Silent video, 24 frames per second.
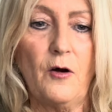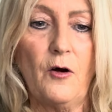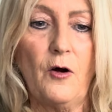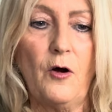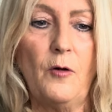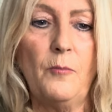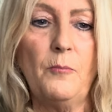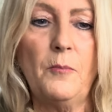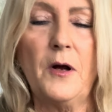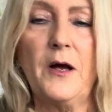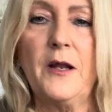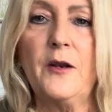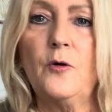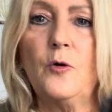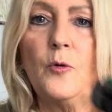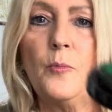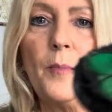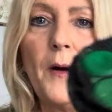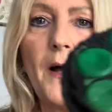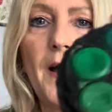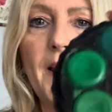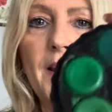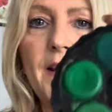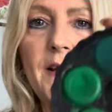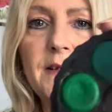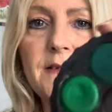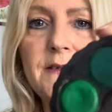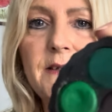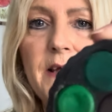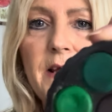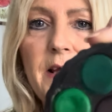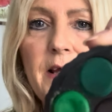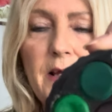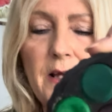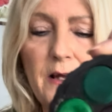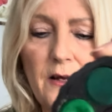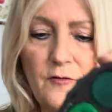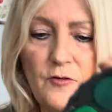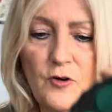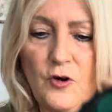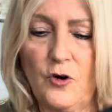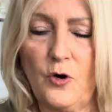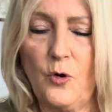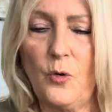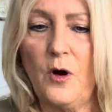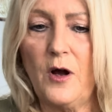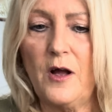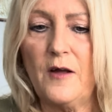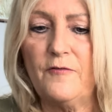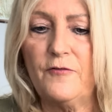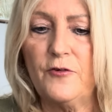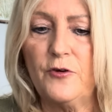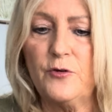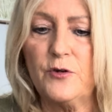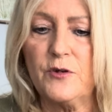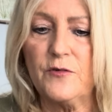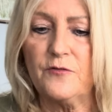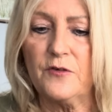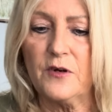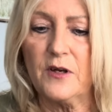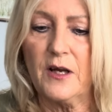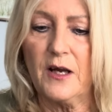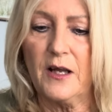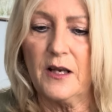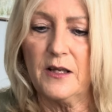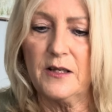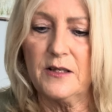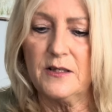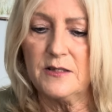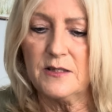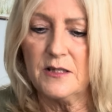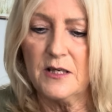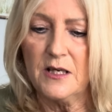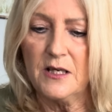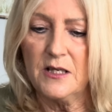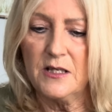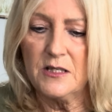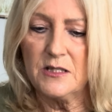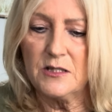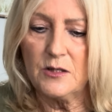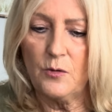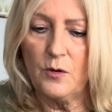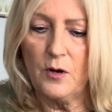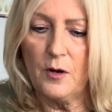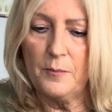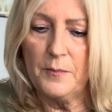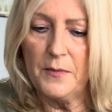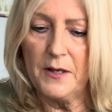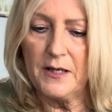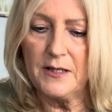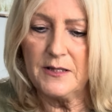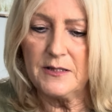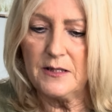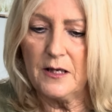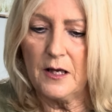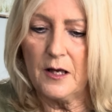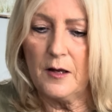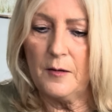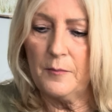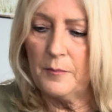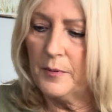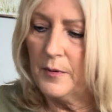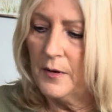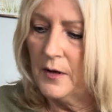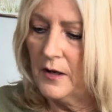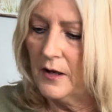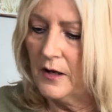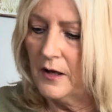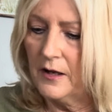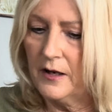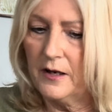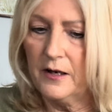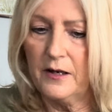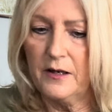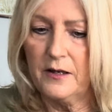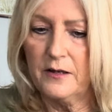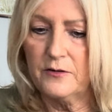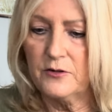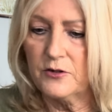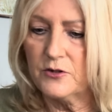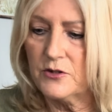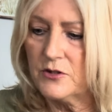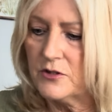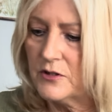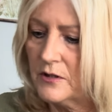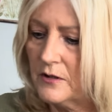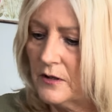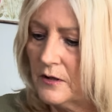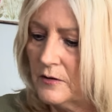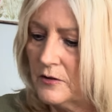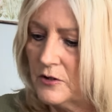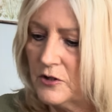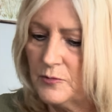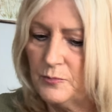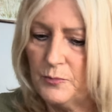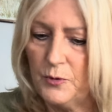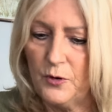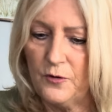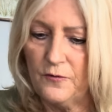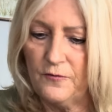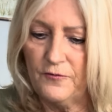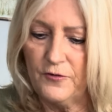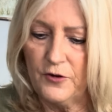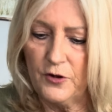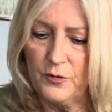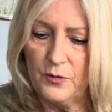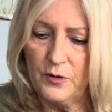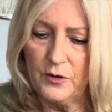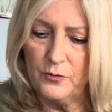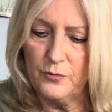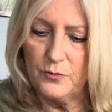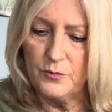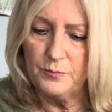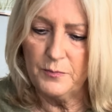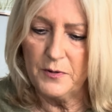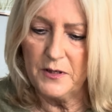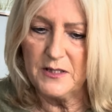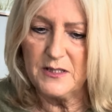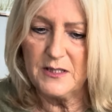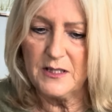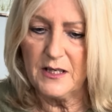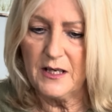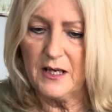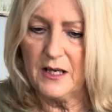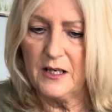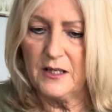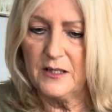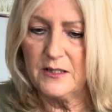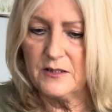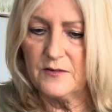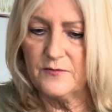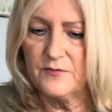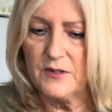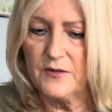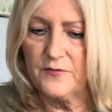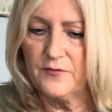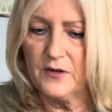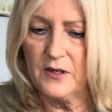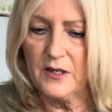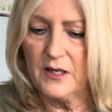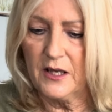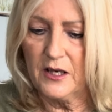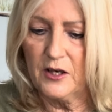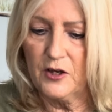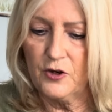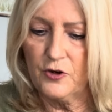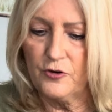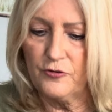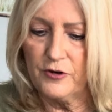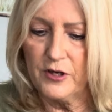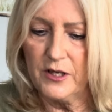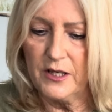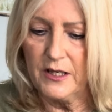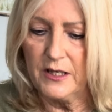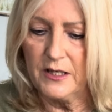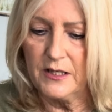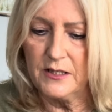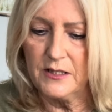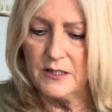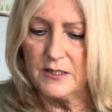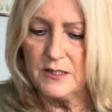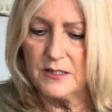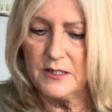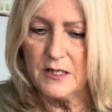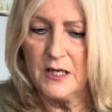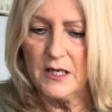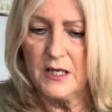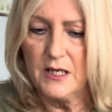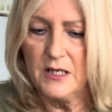On my little palettes here, I've got quite a few different colours, so I'll mix up, just put a few little bits of colours of different colour greens.